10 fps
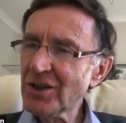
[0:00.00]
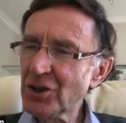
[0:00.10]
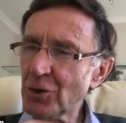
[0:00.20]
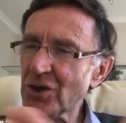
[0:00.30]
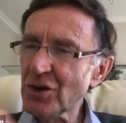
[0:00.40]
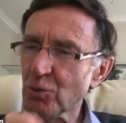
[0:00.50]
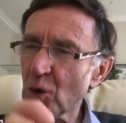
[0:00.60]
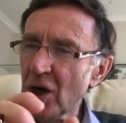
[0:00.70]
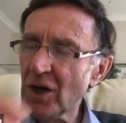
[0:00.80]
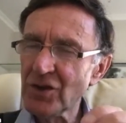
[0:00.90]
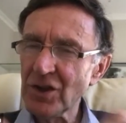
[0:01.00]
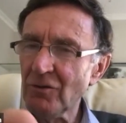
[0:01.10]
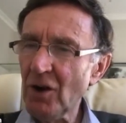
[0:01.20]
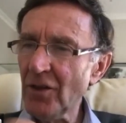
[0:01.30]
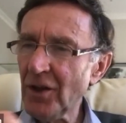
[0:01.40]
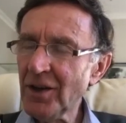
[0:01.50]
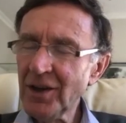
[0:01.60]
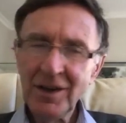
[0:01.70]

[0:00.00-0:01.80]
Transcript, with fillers: It uses words in a rather